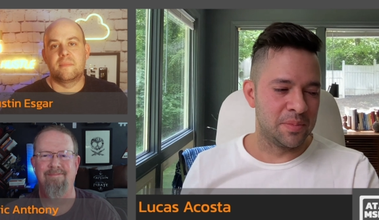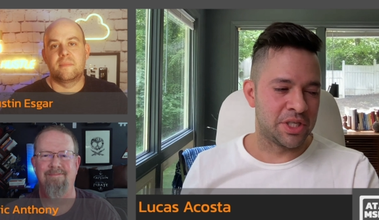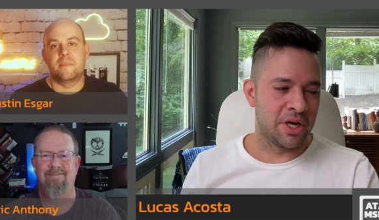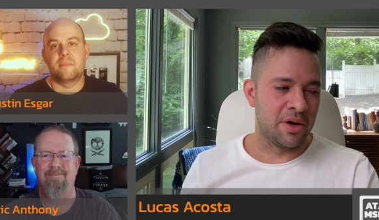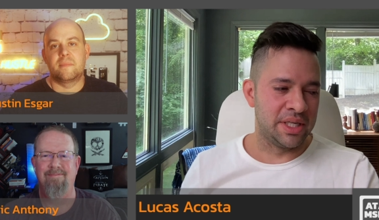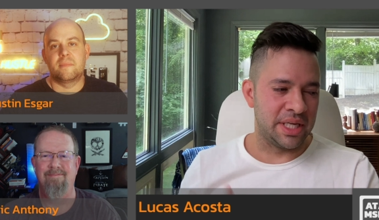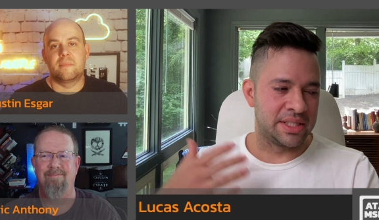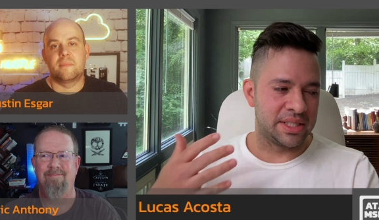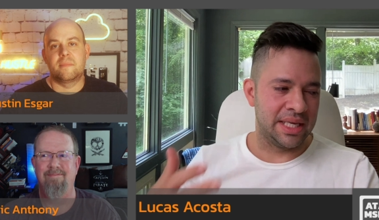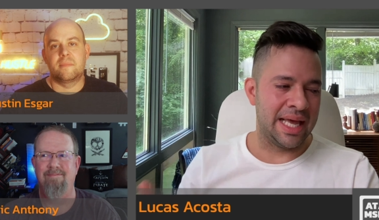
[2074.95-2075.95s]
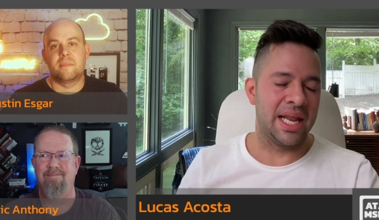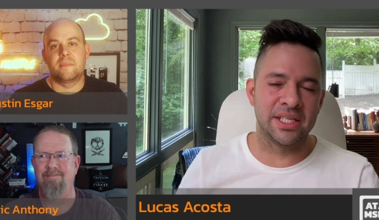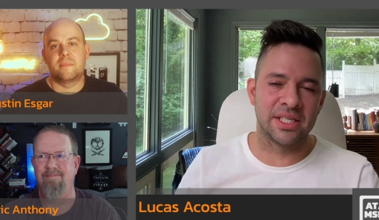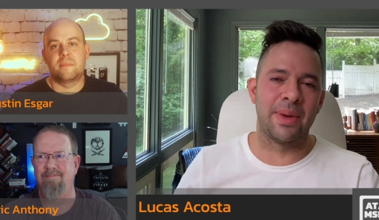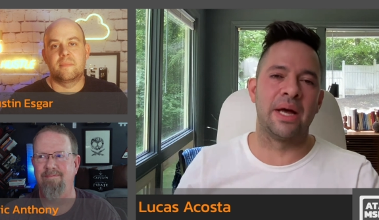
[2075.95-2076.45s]
Speaker 1: so it's it's getting
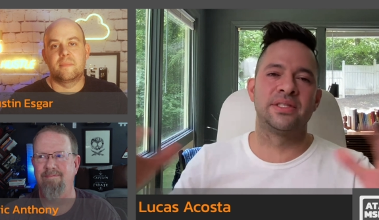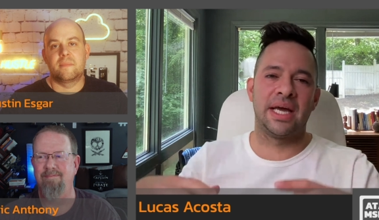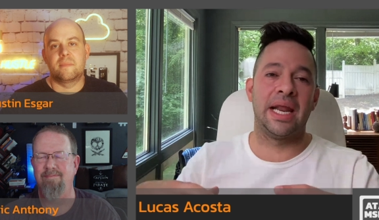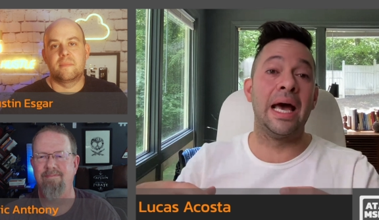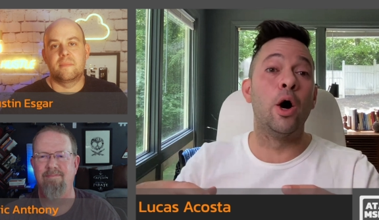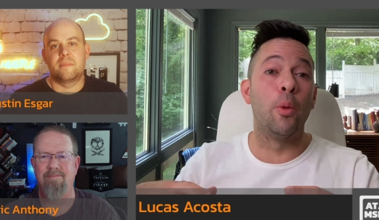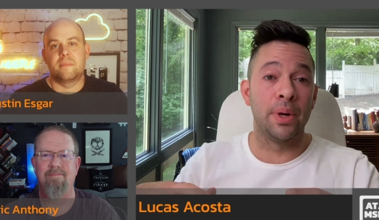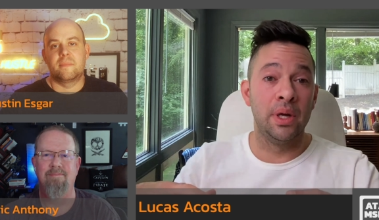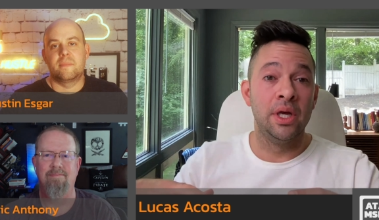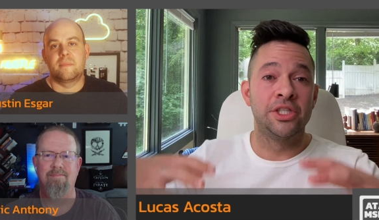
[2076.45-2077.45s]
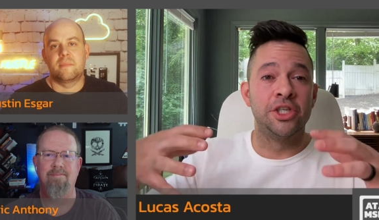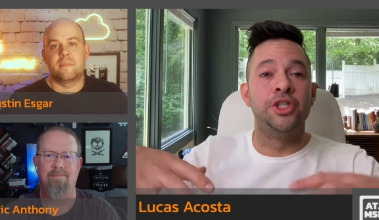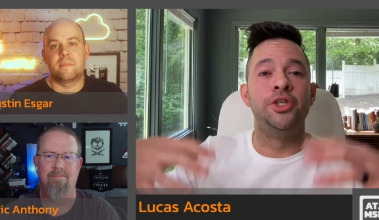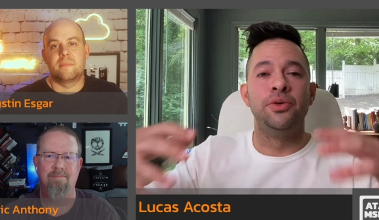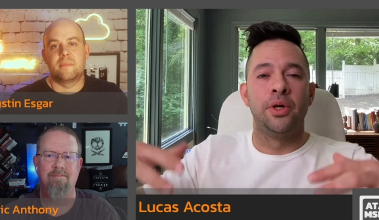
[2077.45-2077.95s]
some outside help to
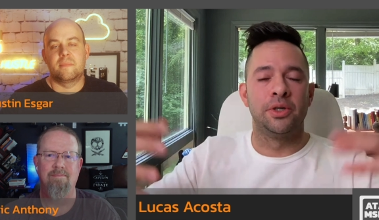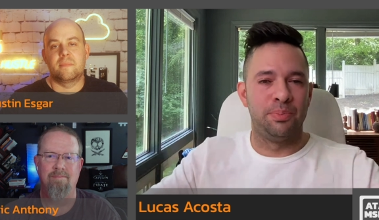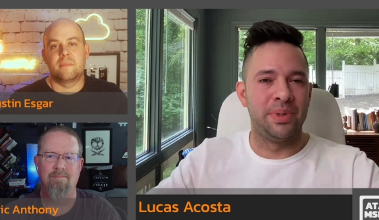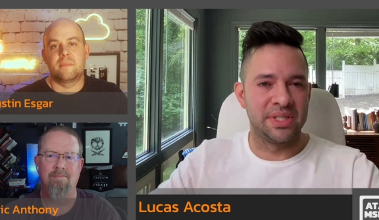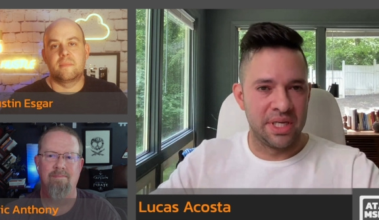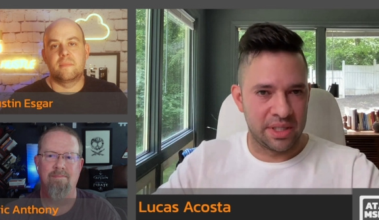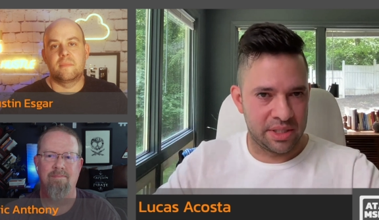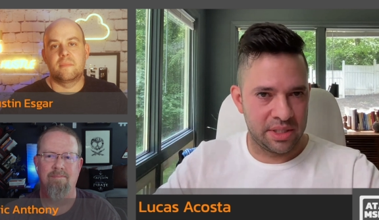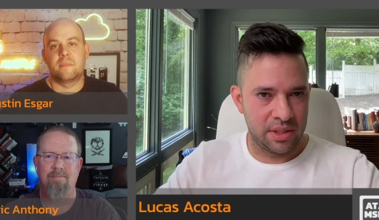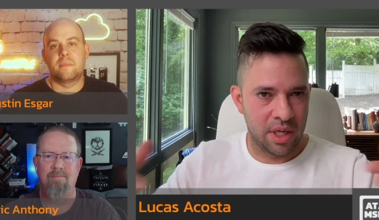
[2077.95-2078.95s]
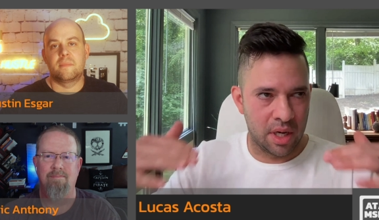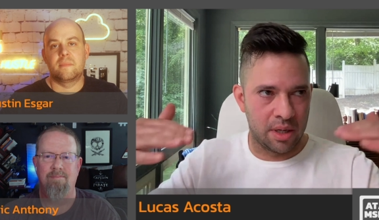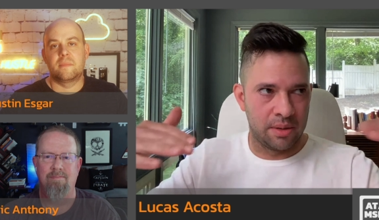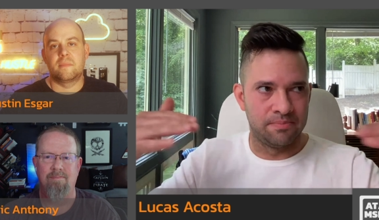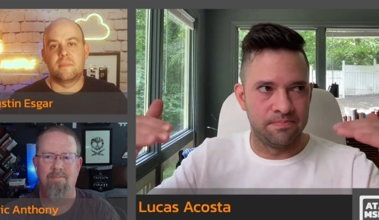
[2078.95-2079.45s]
do those business
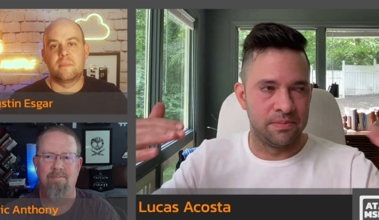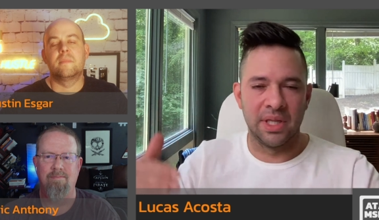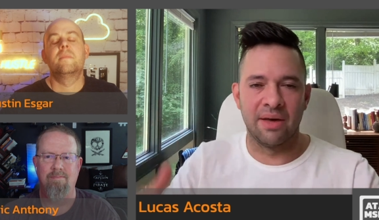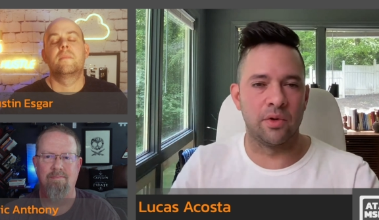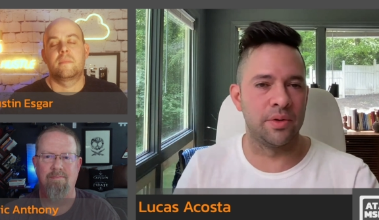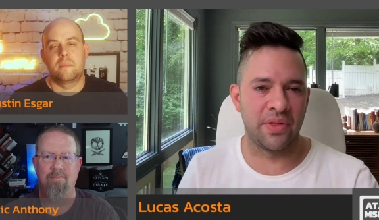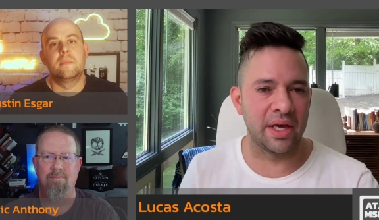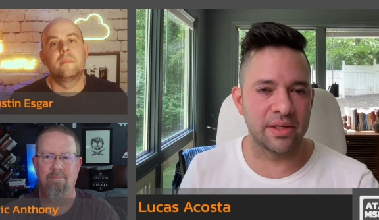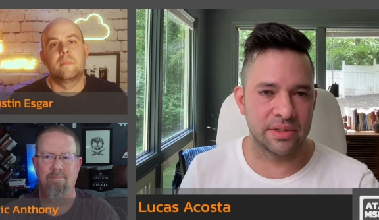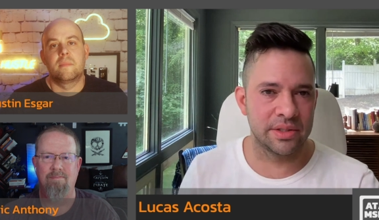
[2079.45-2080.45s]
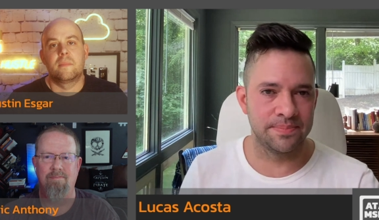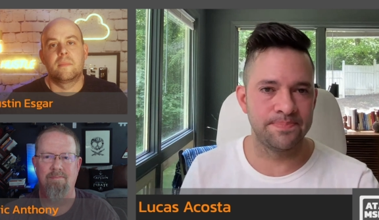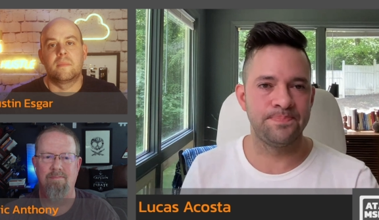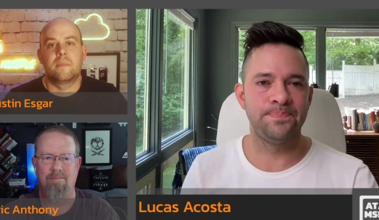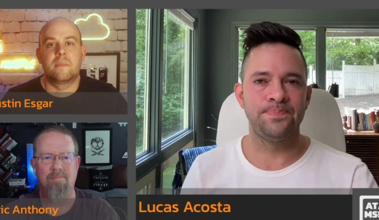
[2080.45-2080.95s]
um, level
Speaker 2: things.
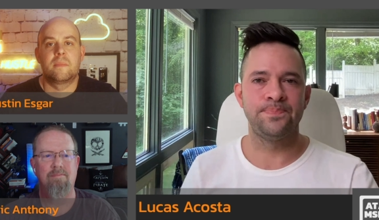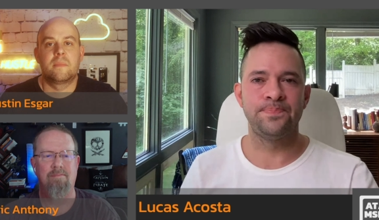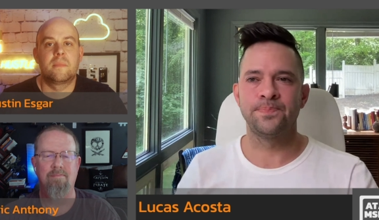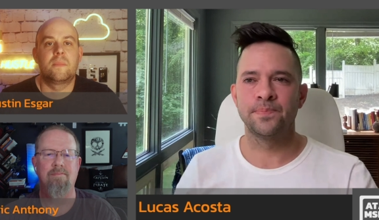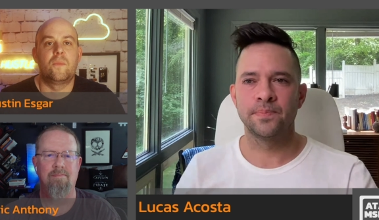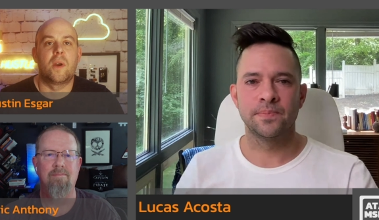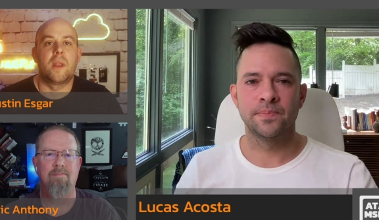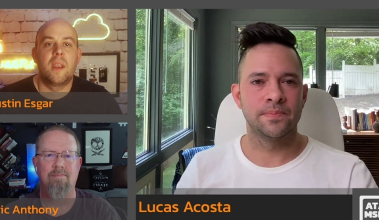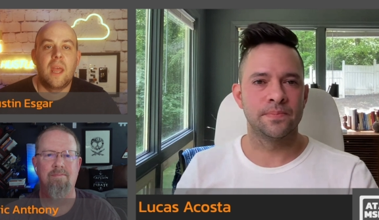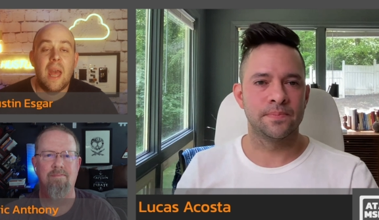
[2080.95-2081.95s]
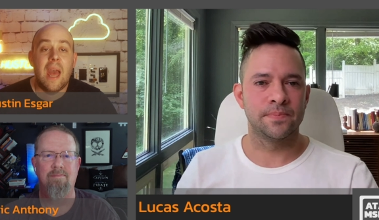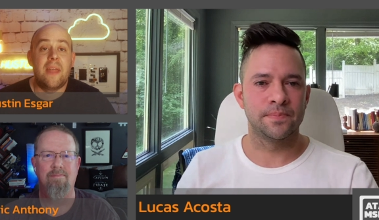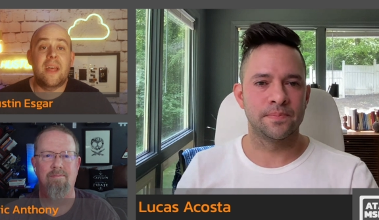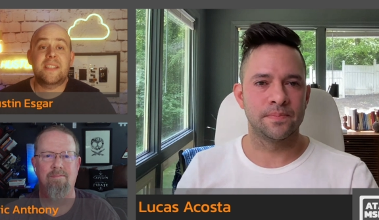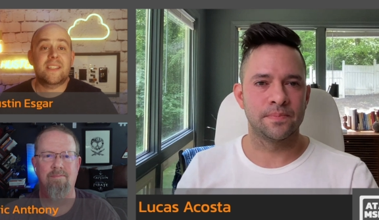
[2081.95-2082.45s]
Right.
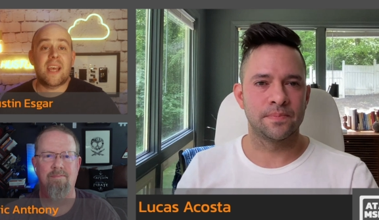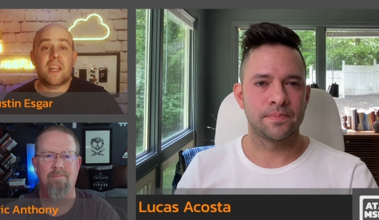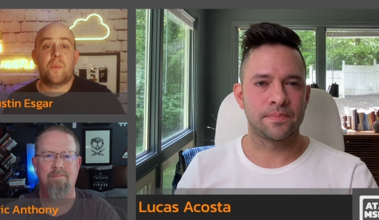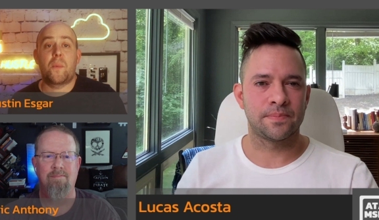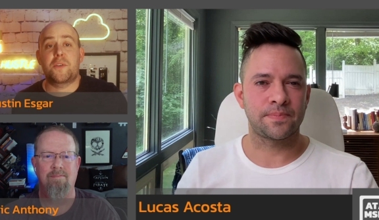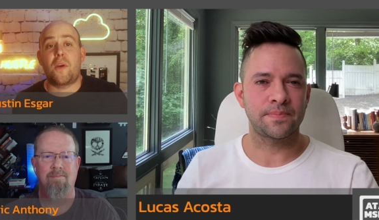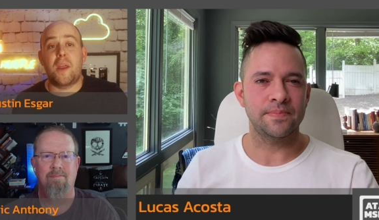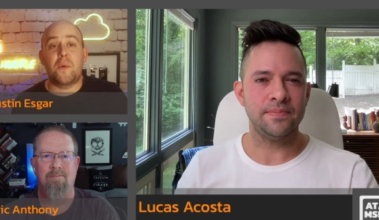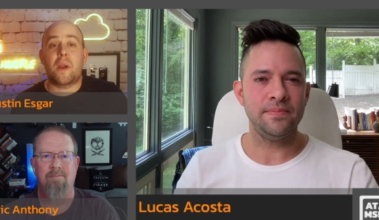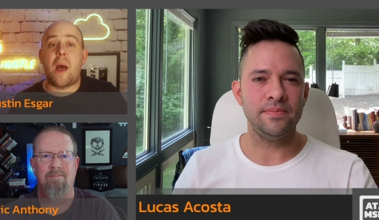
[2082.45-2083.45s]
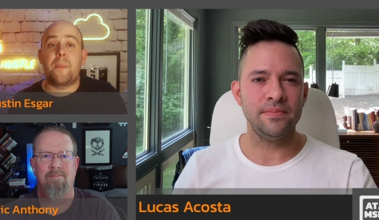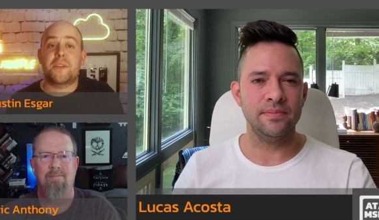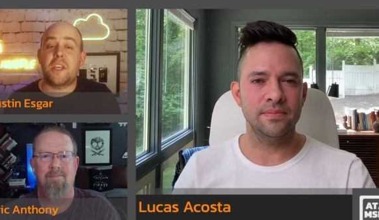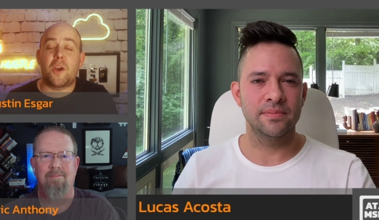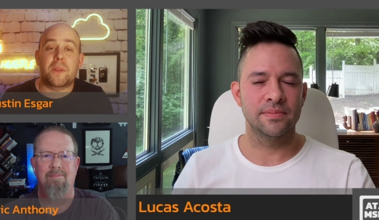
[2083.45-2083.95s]
And that's exactly what we're trying to
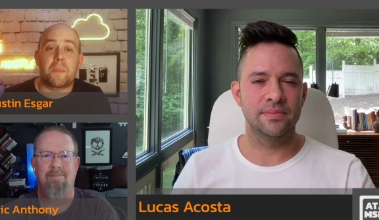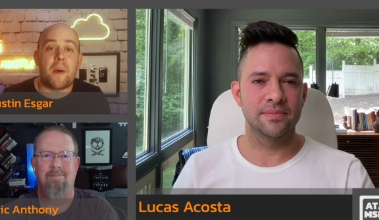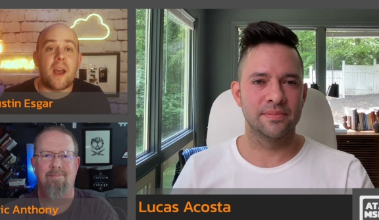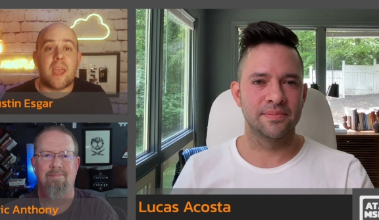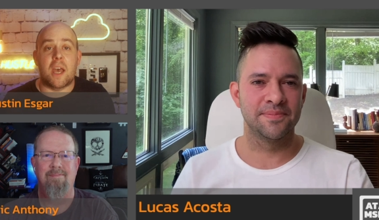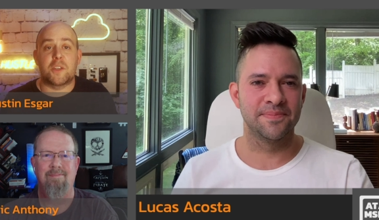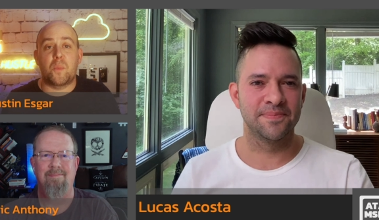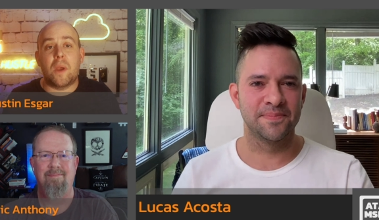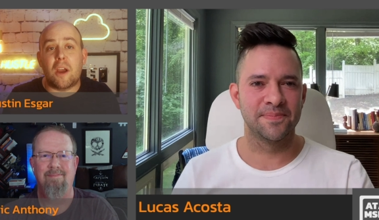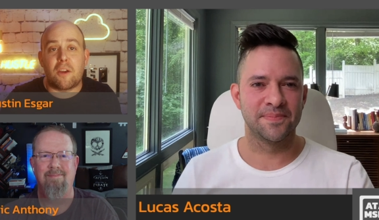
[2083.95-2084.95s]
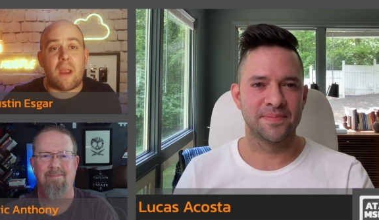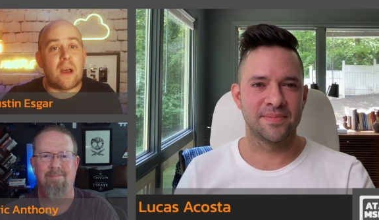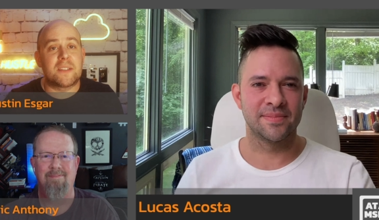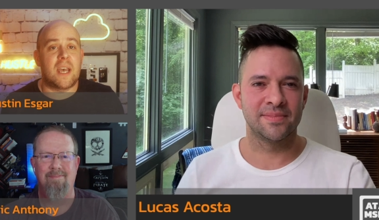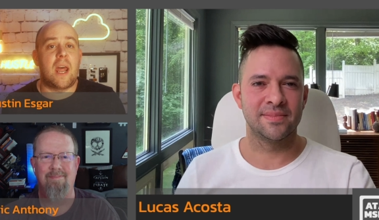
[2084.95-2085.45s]
accomplish here with the podcast. We are your
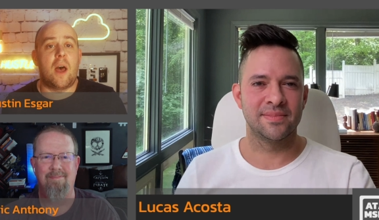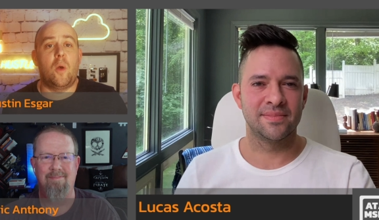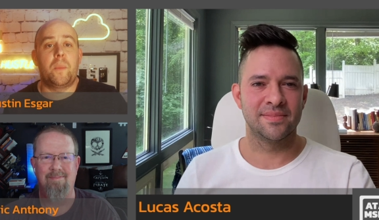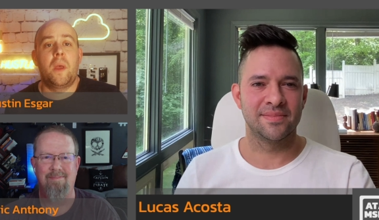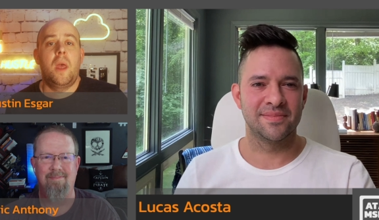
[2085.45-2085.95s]
outside help